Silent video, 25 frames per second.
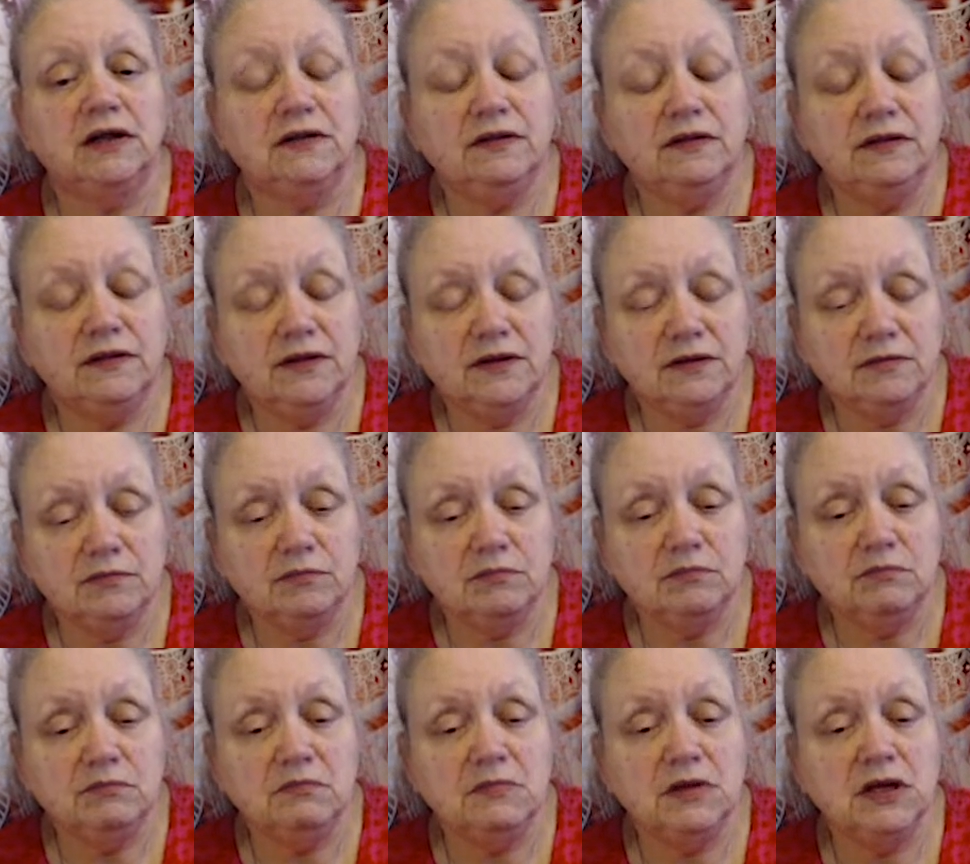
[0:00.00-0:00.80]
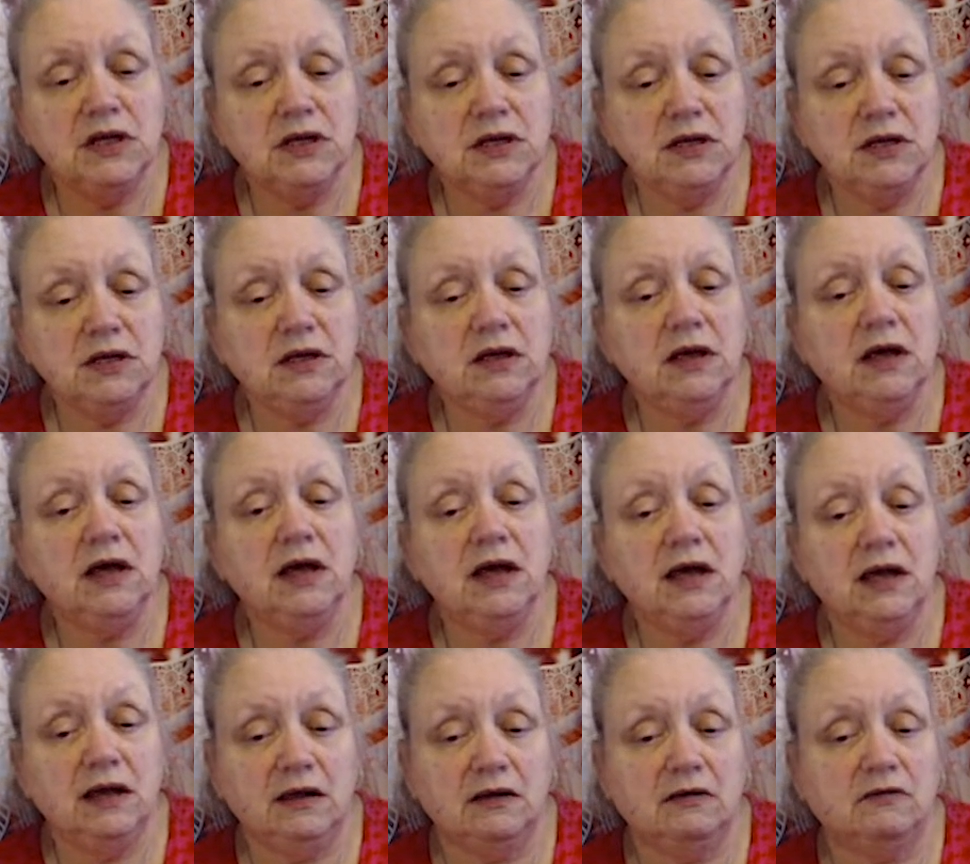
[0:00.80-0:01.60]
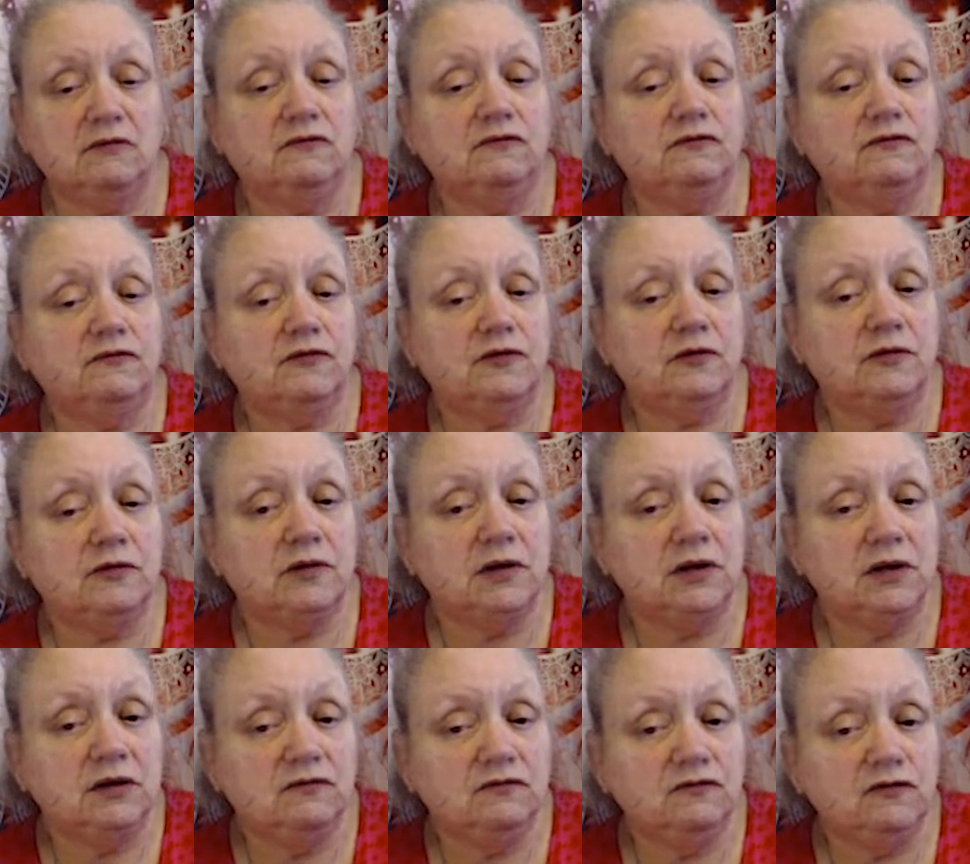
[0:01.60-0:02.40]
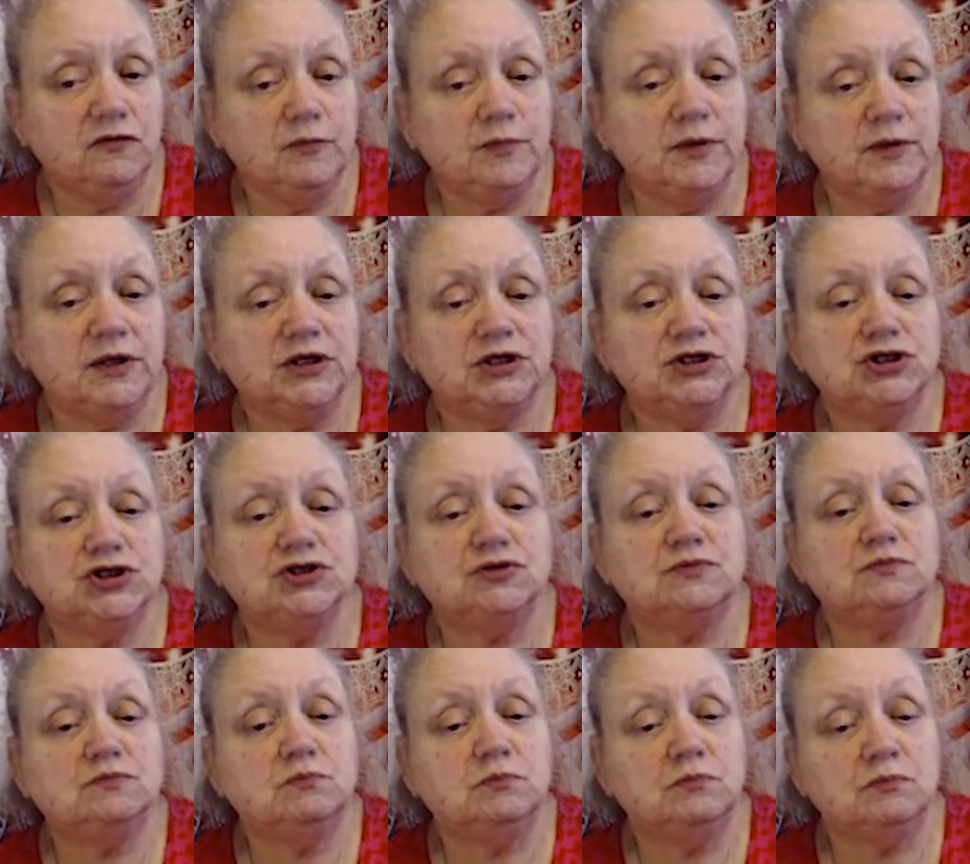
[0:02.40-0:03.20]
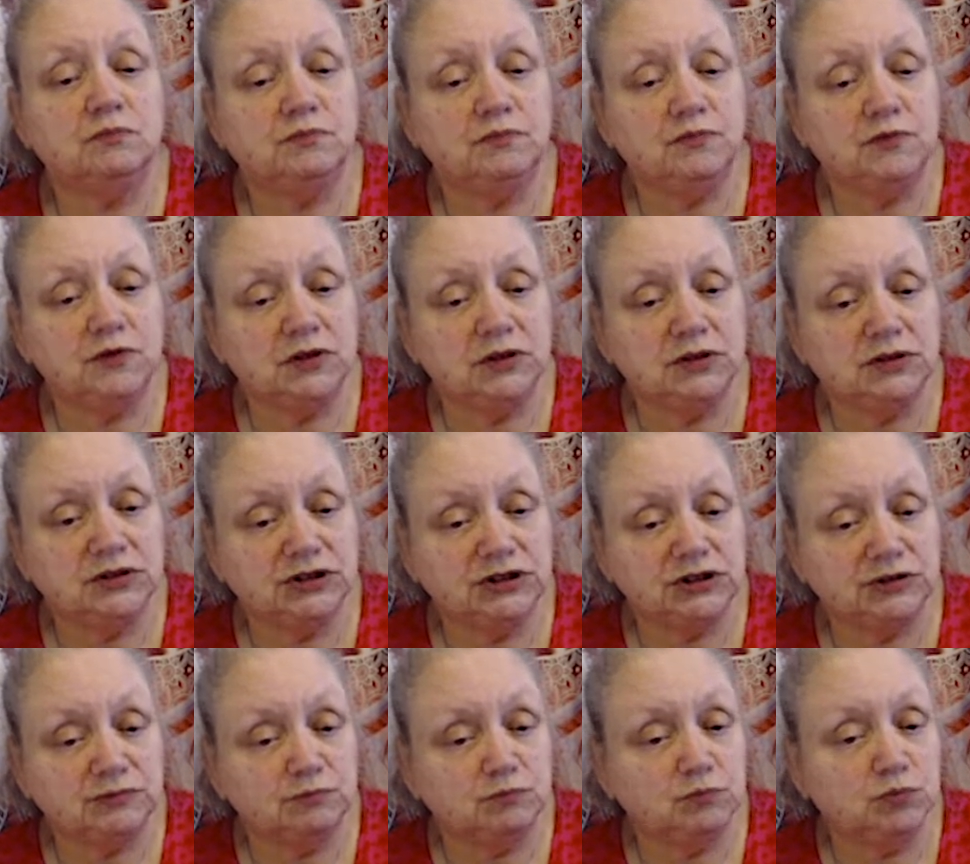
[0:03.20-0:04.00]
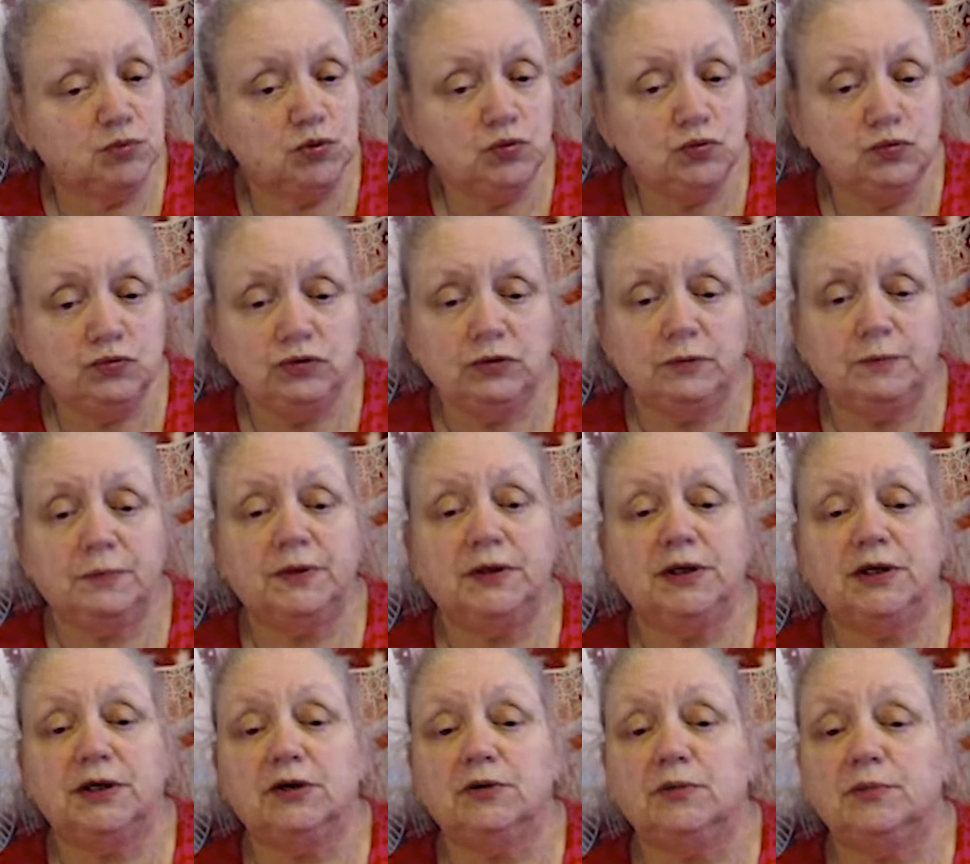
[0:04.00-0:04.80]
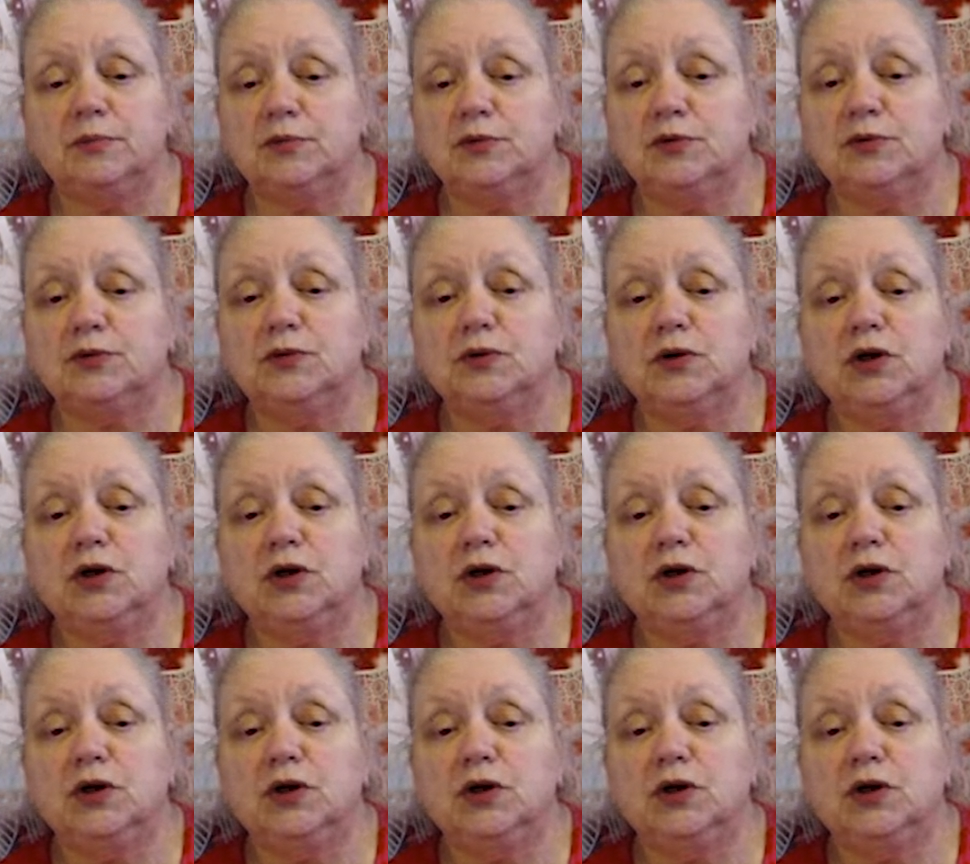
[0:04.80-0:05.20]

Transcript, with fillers: that may have information that's more applicable